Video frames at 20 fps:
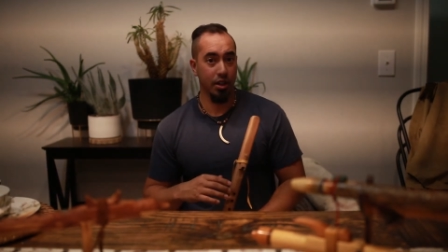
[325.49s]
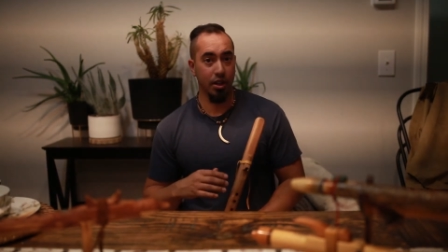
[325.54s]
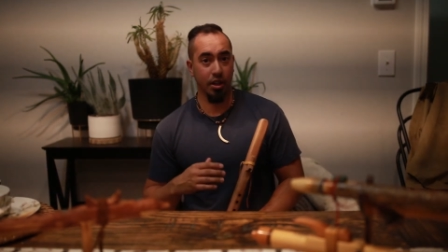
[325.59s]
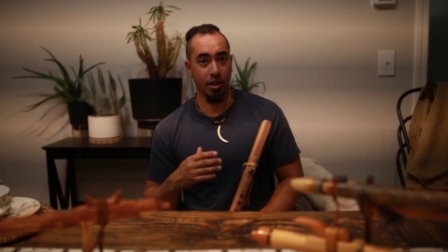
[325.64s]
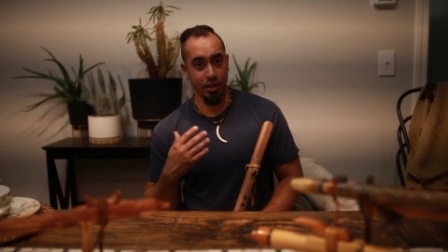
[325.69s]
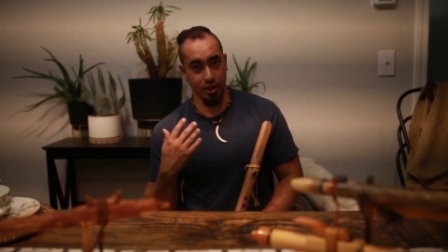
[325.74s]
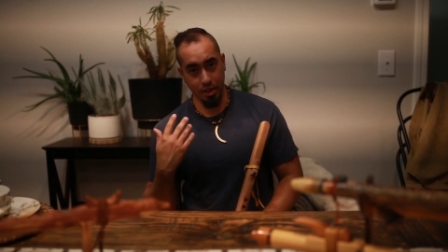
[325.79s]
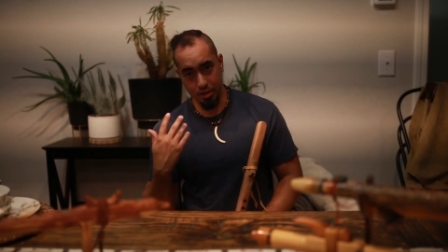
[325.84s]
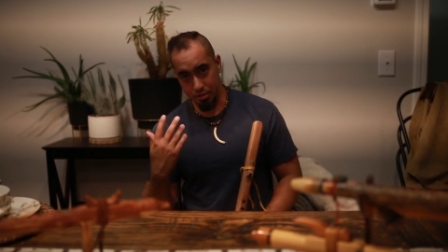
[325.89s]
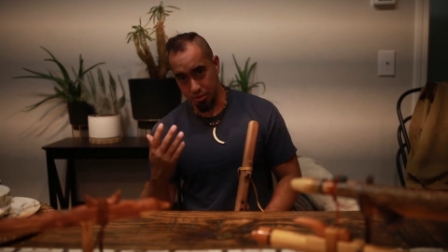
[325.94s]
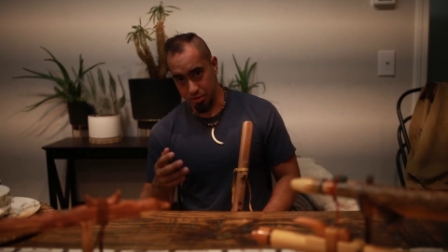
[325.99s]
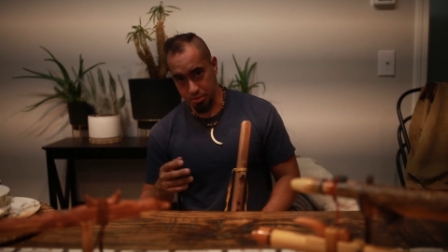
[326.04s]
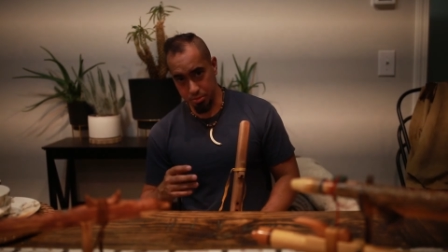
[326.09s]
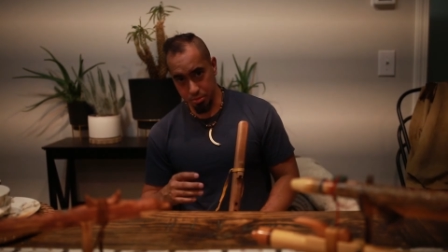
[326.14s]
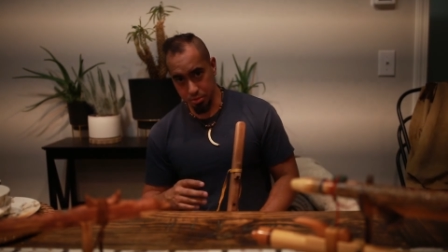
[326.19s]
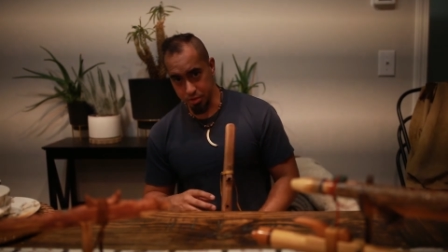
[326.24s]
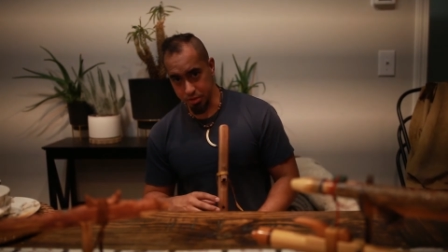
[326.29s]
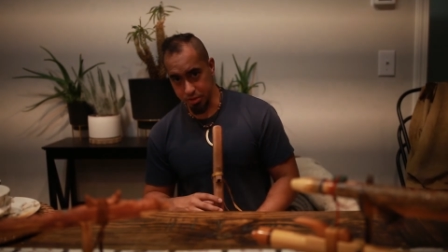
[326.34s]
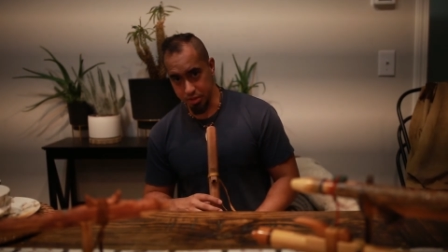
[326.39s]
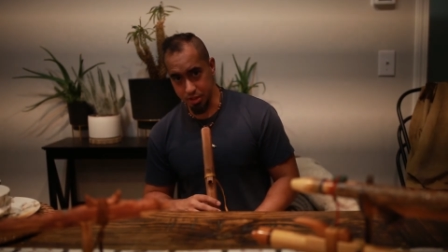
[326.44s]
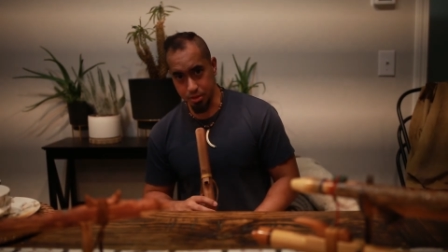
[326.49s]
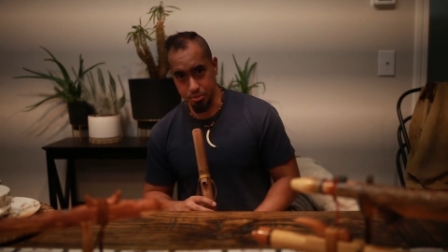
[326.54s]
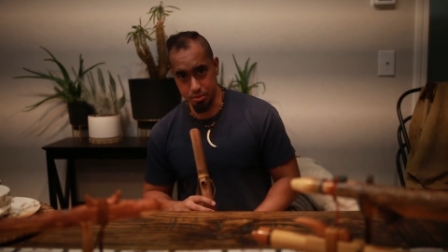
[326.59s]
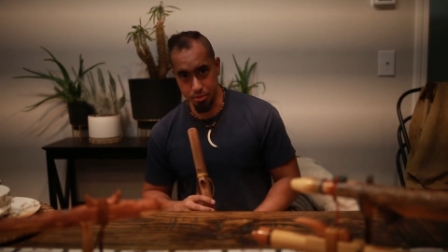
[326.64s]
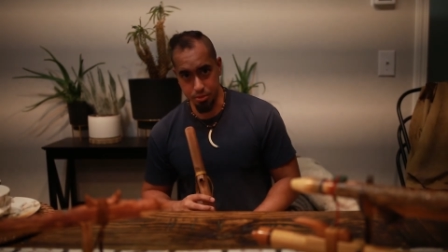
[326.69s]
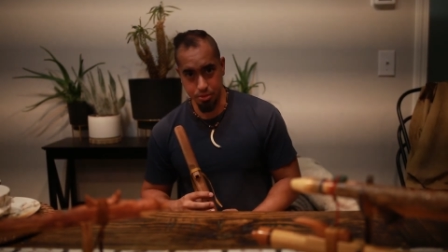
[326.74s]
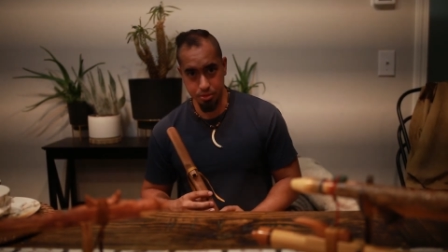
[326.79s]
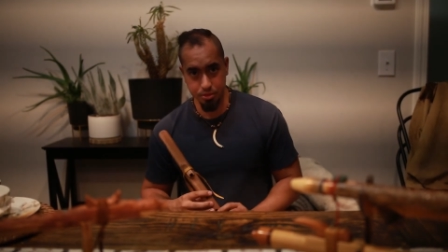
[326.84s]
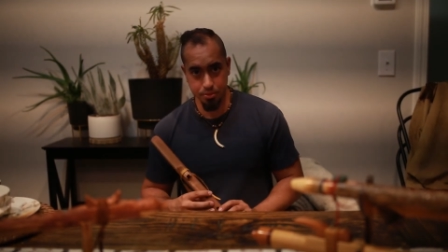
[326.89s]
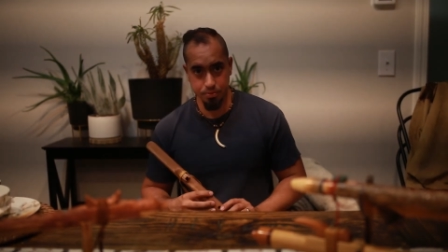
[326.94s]
I'll give you some more
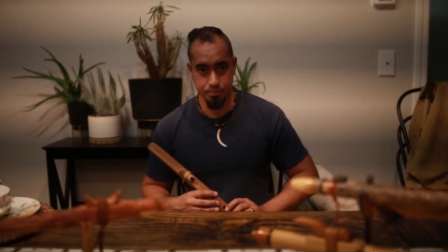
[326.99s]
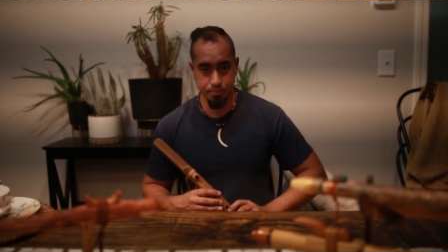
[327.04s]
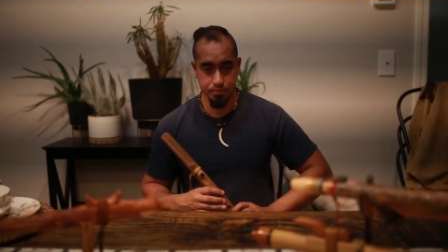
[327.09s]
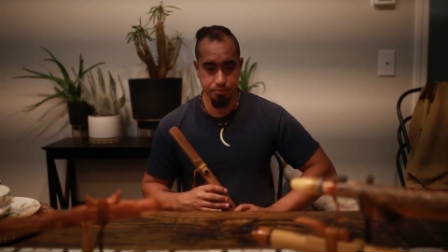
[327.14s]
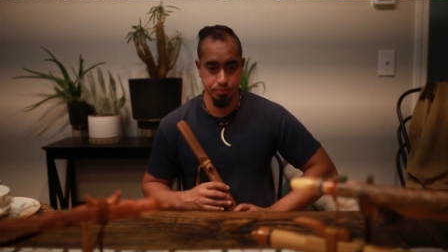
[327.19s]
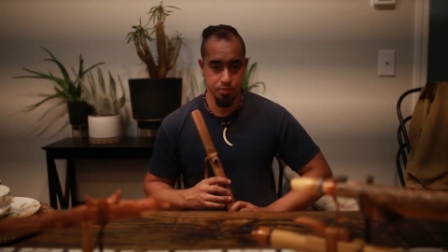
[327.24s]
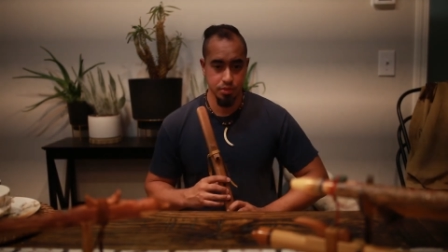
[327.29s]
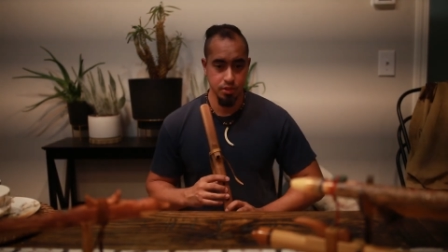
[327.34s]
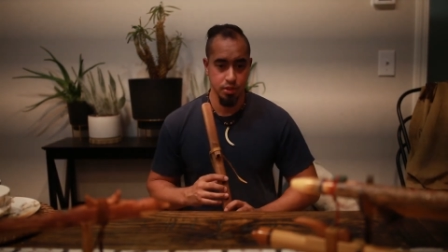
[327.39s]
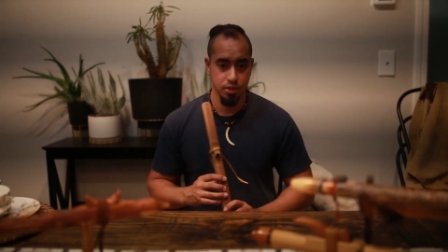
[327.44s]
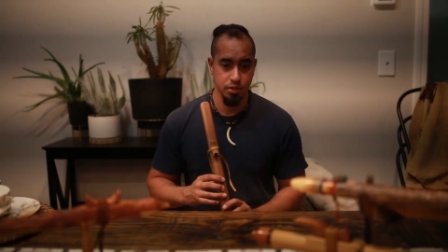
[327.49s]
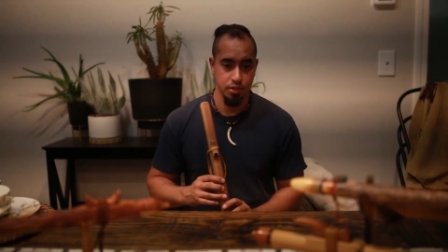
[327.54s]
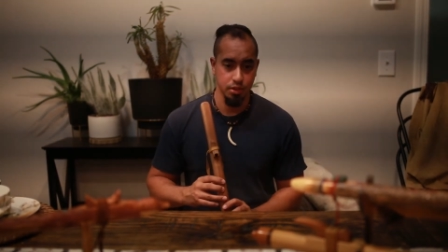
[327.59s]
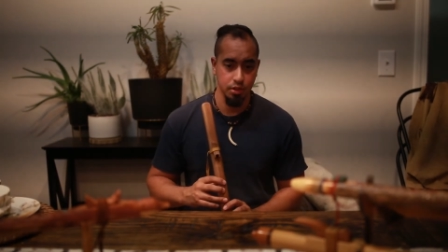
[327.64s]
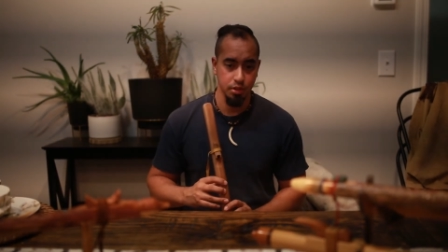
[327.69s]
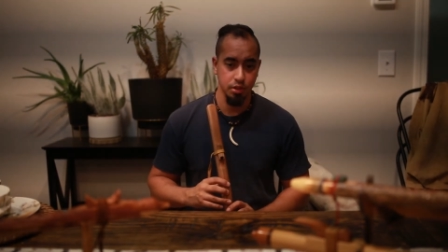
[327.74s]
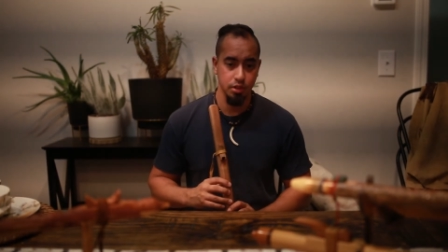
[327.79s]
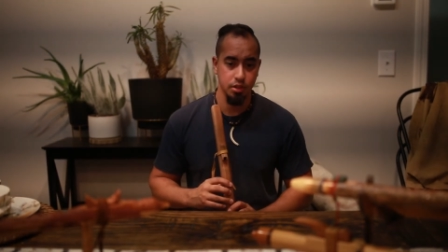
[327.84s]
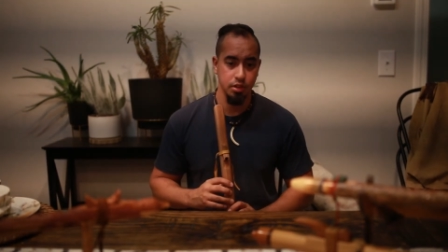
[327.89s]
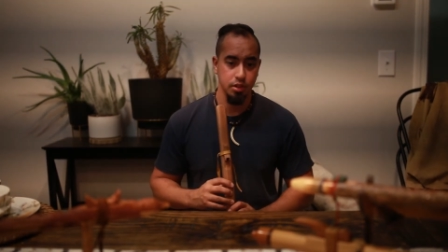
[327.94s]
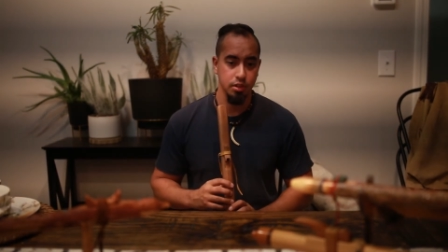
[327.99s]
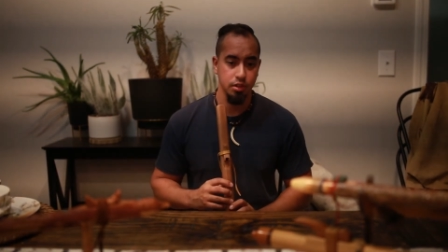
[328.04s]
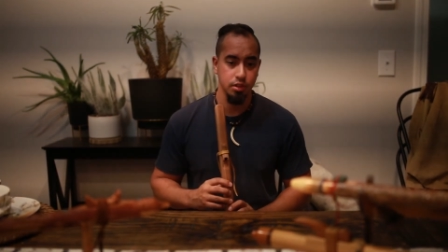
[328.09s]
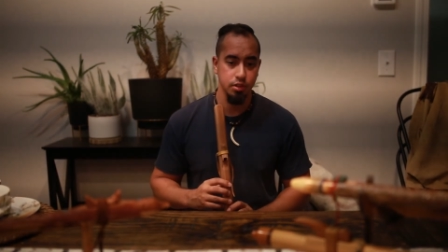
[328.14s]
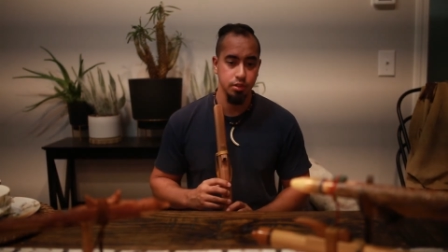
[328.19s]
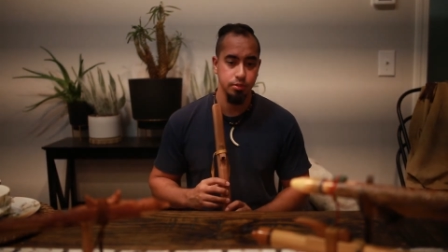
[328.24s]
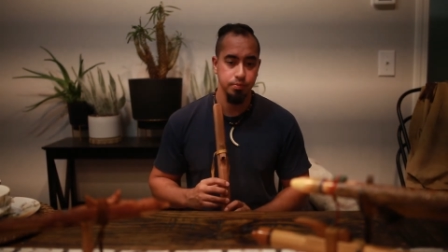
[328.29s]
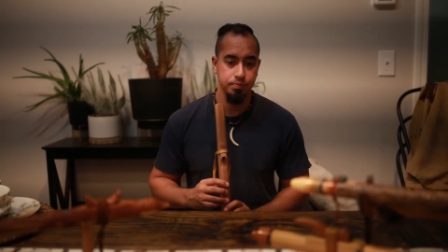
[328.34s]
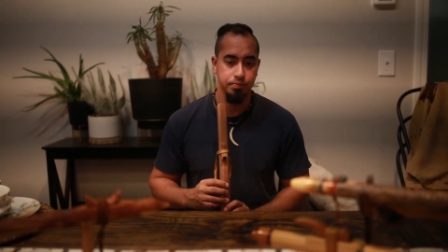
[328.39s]
examples. So you can,